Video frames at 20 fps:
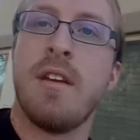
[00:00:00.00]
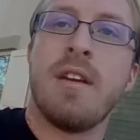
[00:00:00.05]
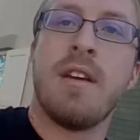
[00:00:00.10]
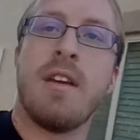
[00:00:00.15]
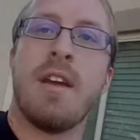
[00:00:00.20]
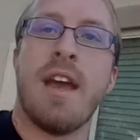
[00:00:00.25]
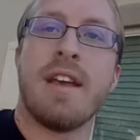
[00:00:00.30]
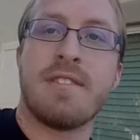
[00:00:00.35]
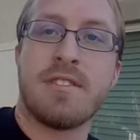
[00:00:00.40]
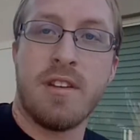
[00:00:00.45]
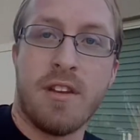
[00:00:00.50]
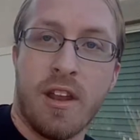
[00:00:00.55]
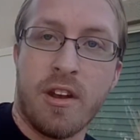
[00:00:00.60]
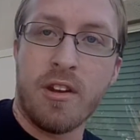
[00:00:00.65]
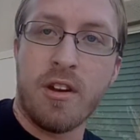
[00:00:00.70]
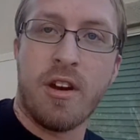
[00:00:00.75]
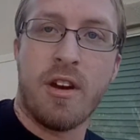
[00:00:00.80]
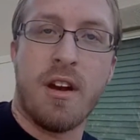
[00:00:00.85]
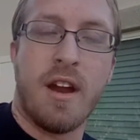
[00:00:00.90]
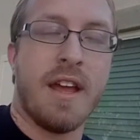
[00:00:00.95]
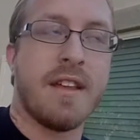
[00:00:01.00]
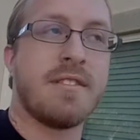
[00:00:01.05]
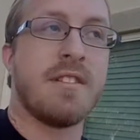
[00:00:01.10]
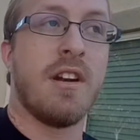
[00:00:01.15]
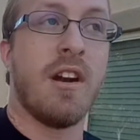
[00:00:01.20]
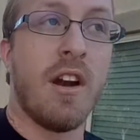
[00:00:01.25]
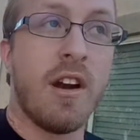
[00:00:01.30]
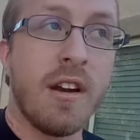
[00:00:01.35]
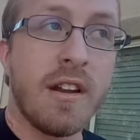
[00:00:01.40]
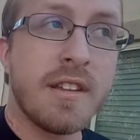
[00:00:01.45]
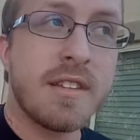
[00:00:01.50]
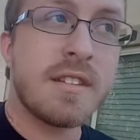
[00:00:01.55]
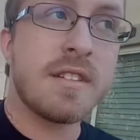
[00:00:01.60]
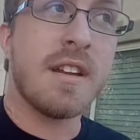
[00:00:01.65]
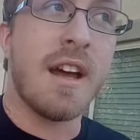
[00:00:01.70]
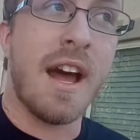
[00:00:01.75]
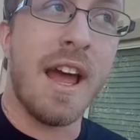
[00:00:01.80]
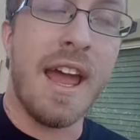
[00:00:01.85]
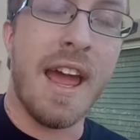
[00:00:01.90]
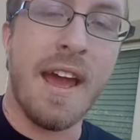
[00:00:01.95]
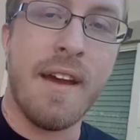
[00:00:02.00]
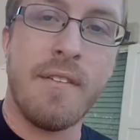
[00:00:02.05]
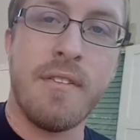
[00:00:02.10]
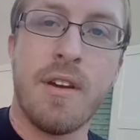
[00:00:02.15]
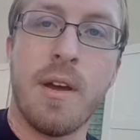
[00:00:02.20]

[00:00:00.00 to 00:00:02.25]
As an artist, I have